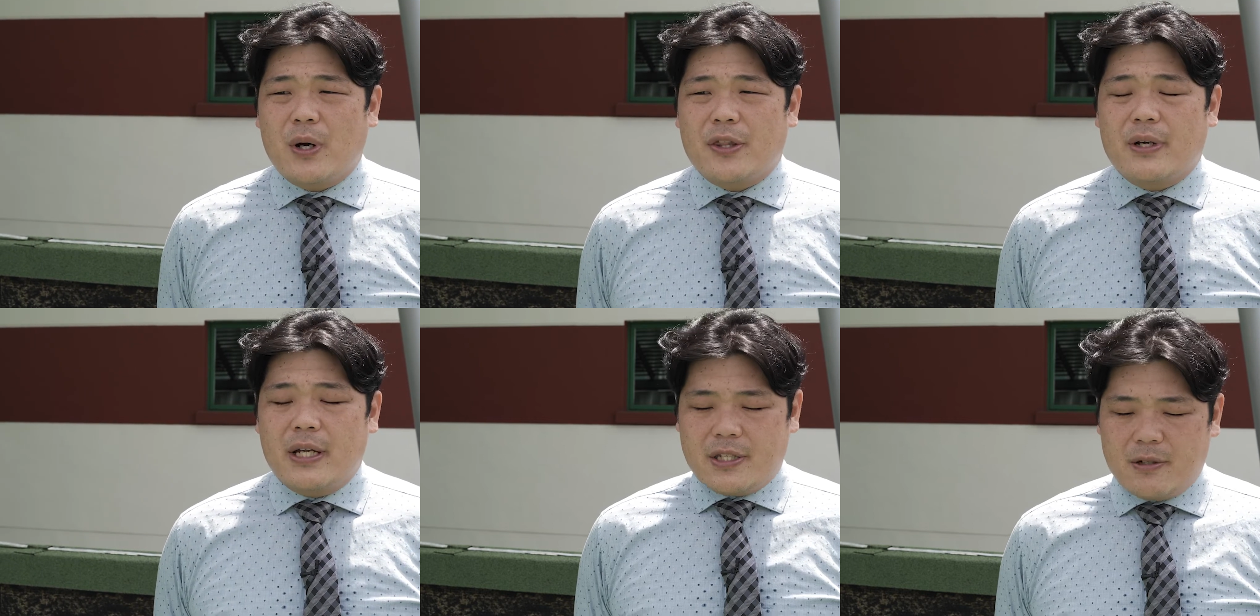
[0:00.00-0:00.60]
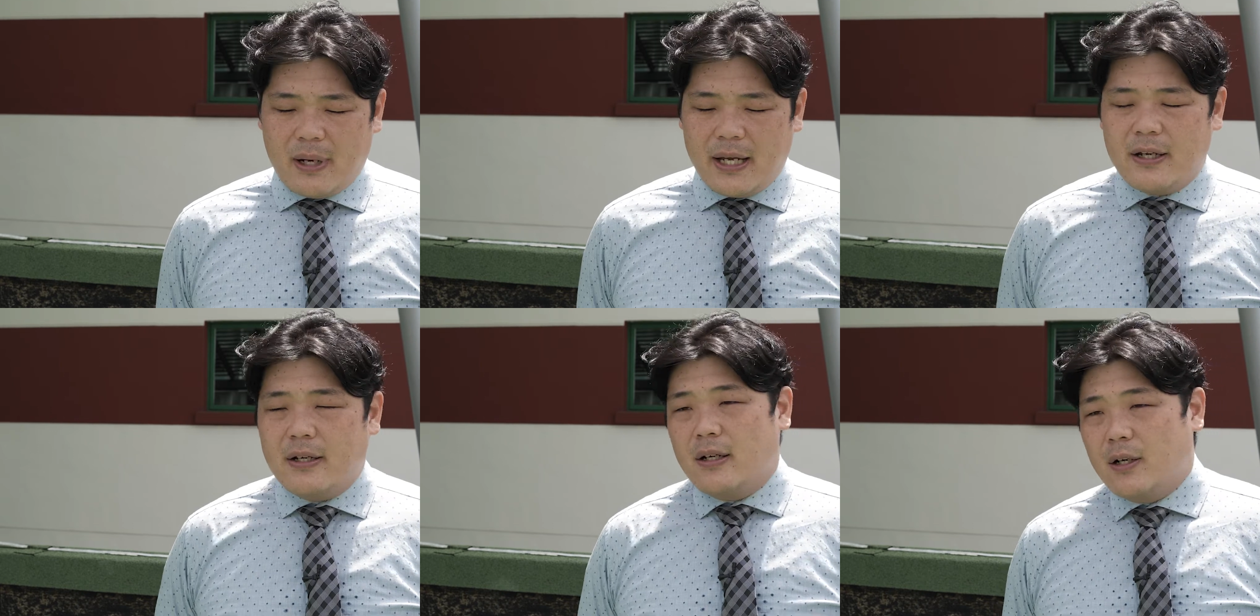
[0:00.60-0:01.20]
whether it's in
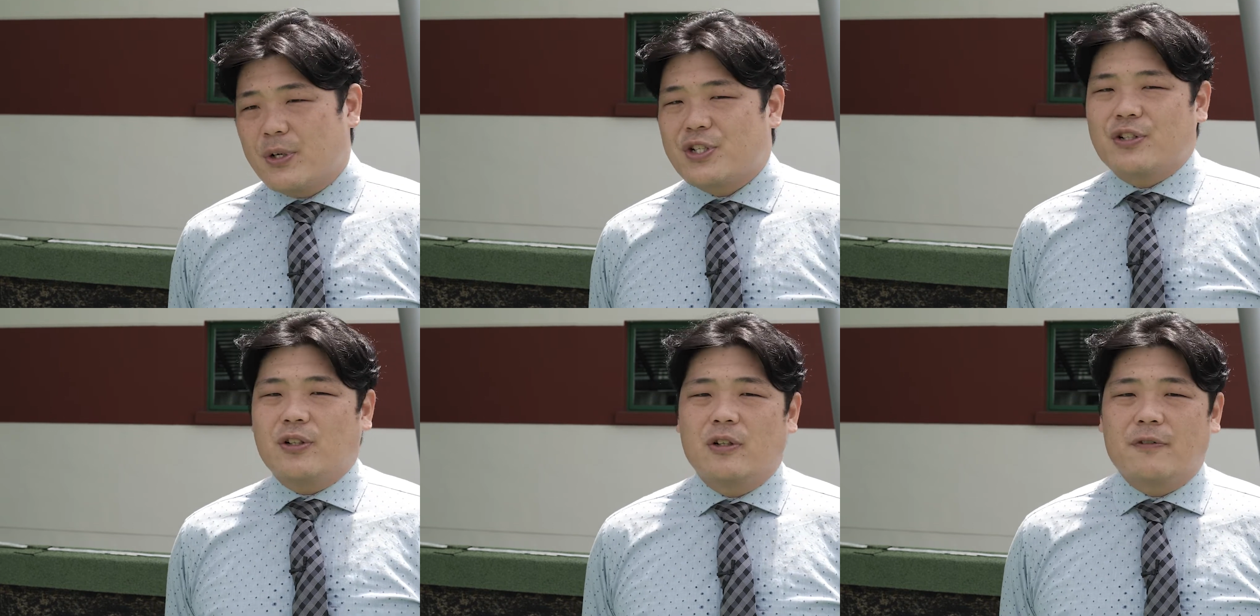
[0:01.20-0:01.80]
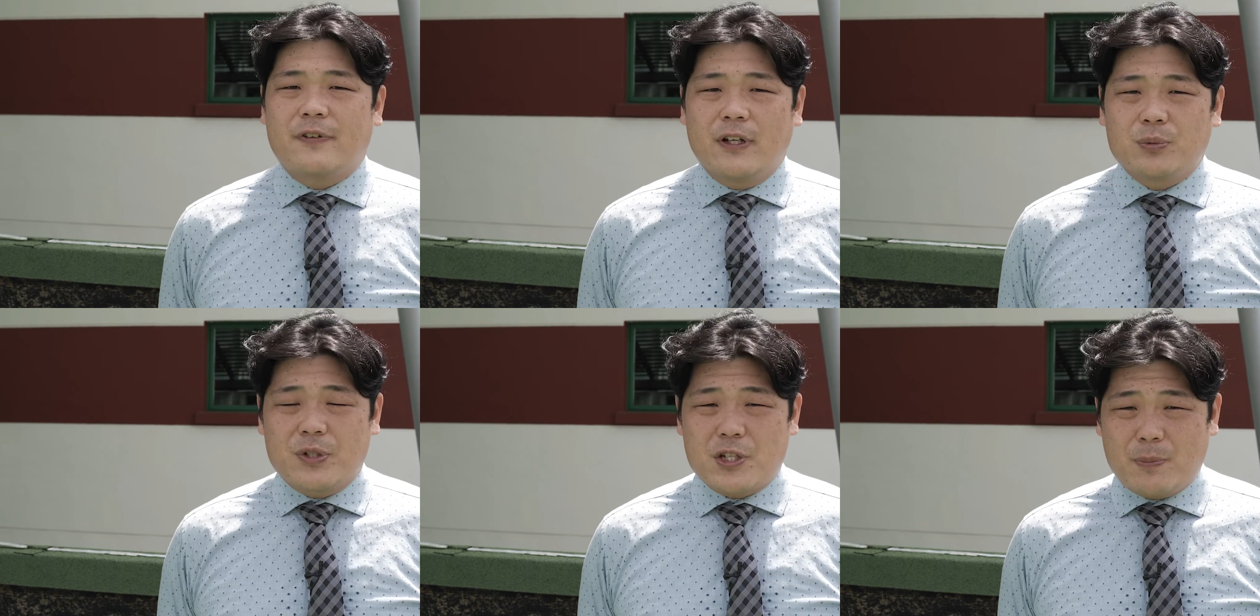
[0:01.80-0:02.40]
my original
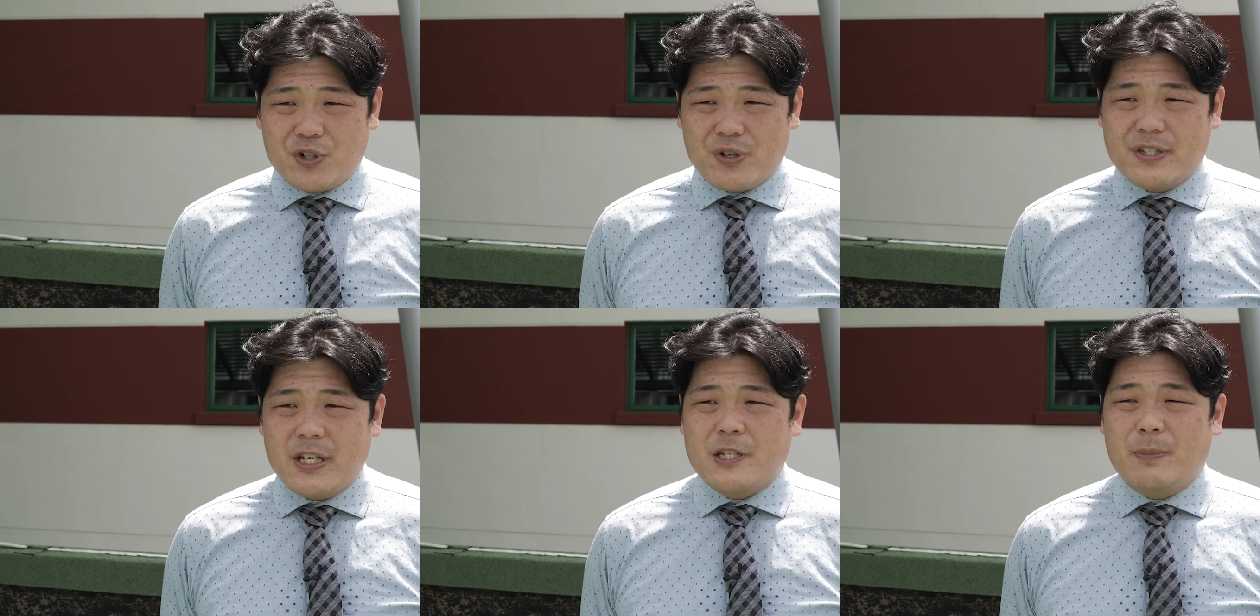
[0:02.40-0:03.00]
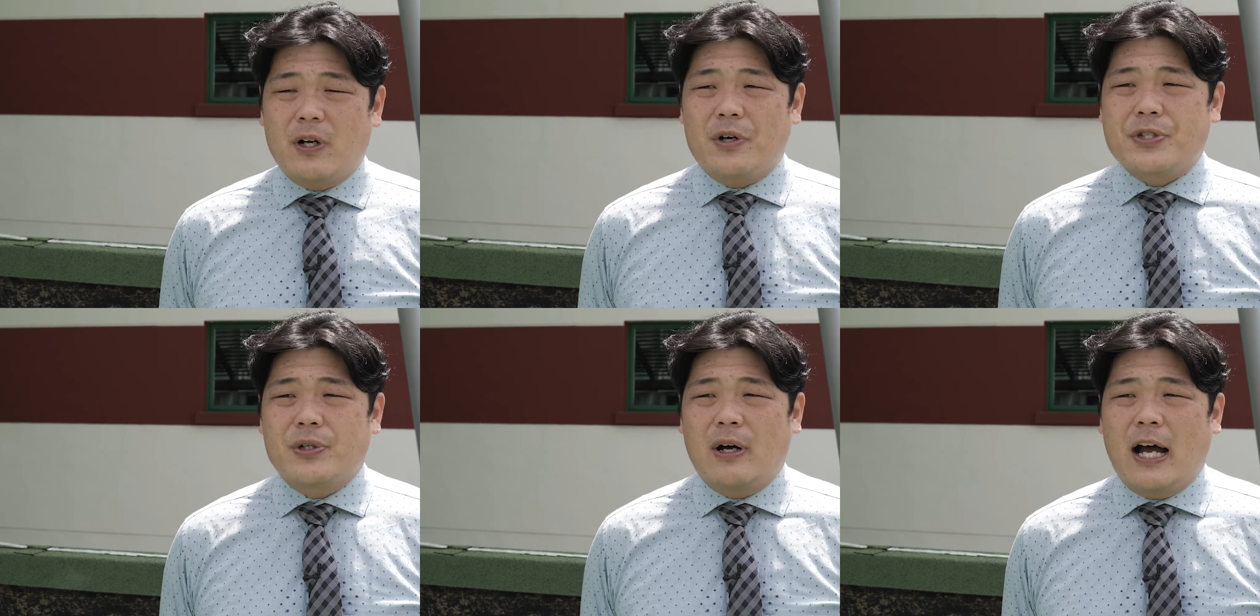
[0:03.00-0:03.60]
field, which is patristics, but
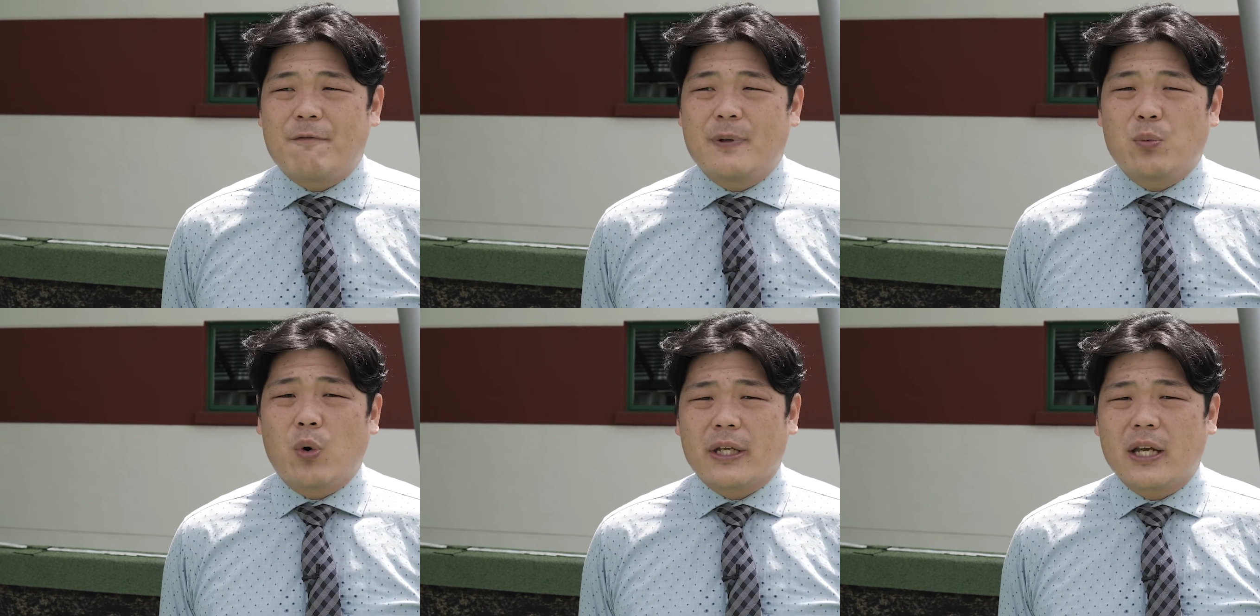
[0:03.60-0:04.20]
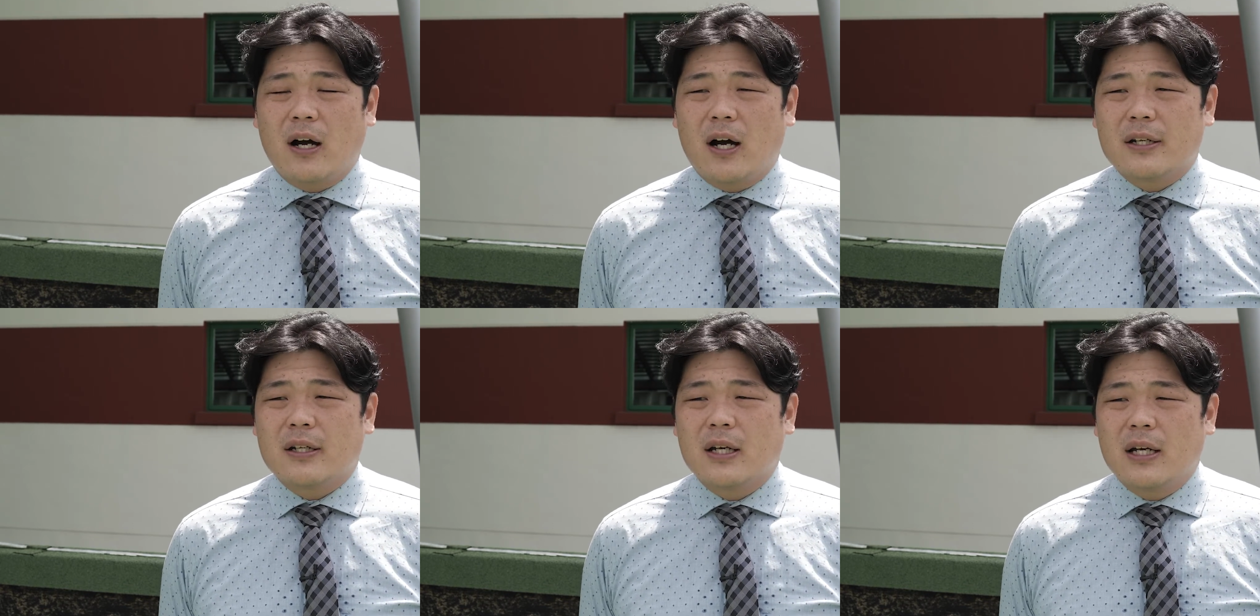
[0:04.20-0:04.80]
also I've been working on